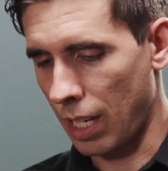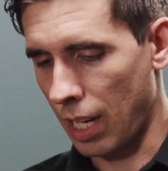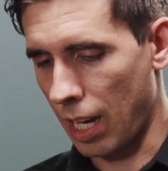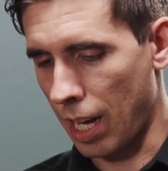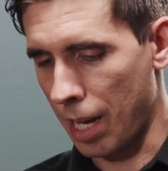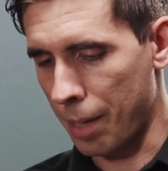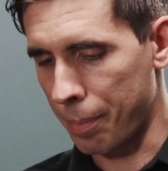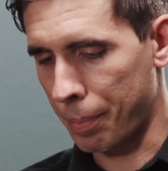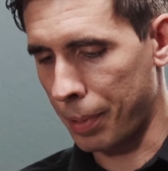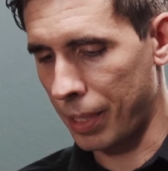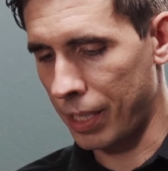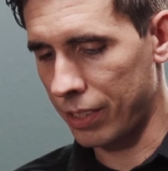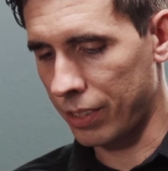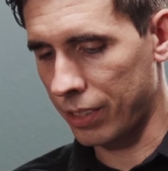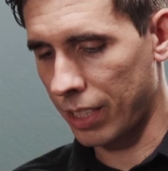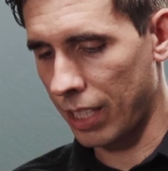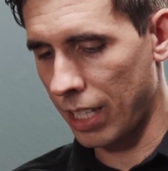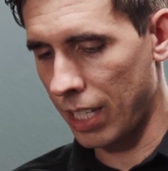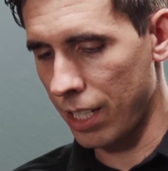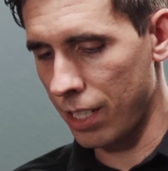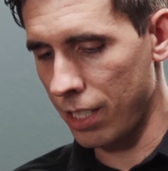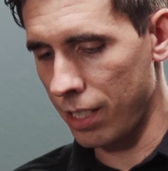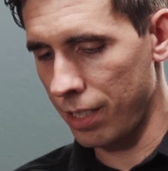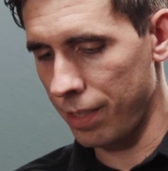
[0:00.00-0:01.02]
IP
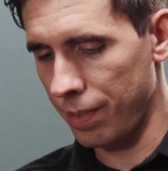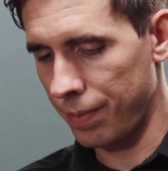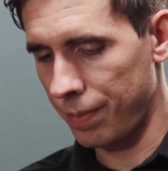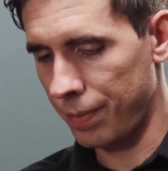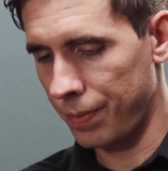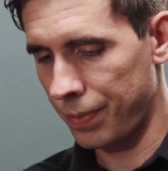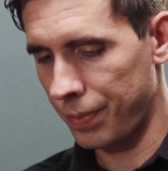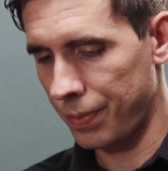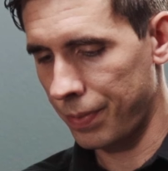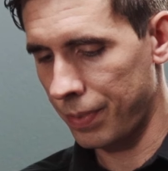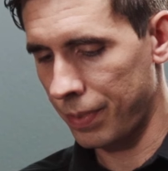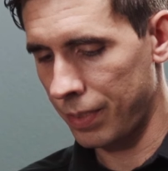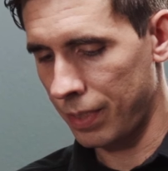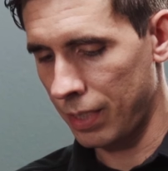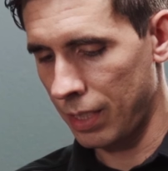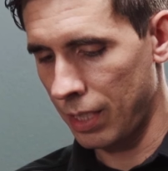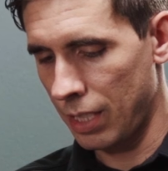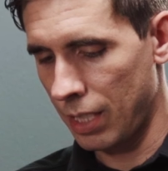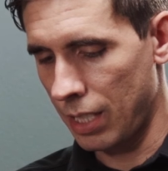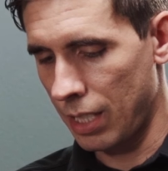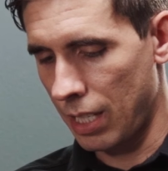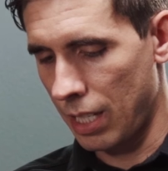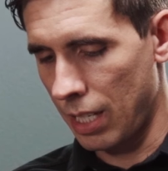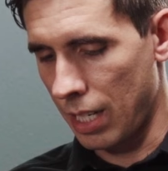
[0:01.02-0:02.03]
scanner,
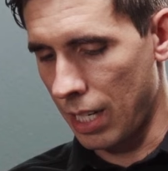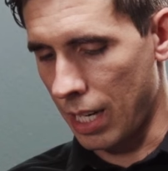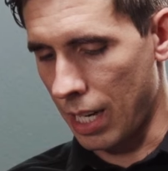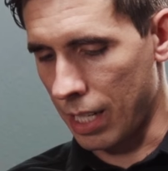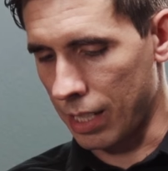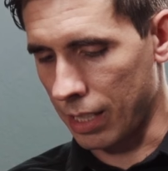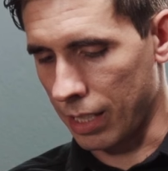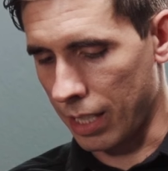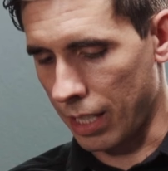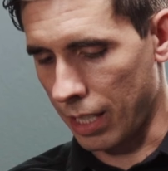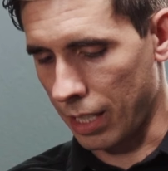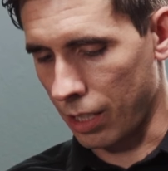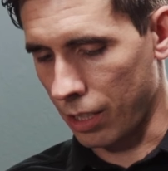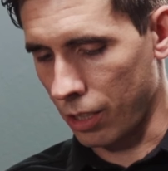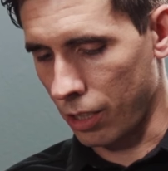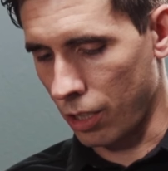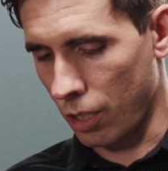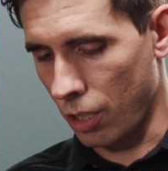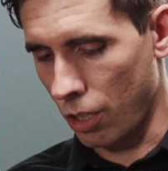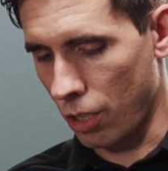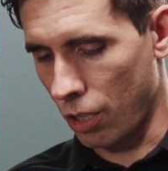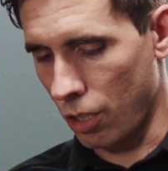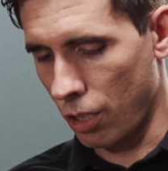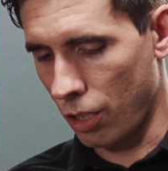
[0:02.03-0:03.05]
and let it
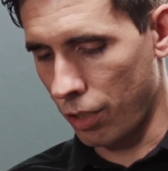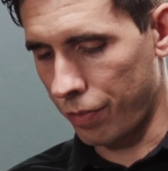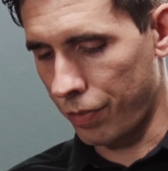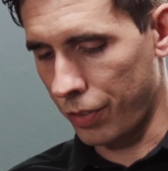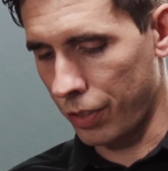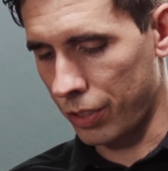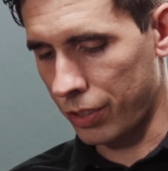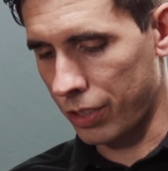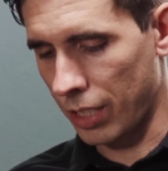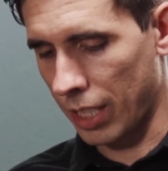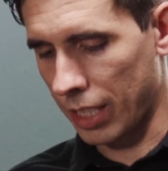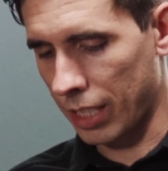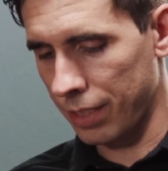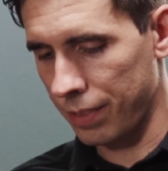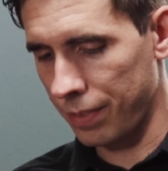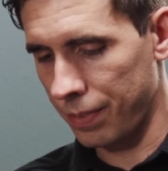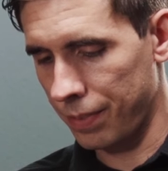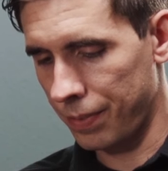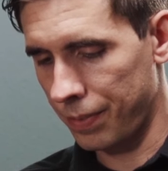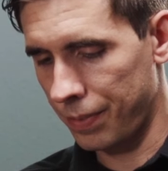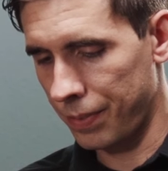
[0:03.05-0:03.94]
load for a second.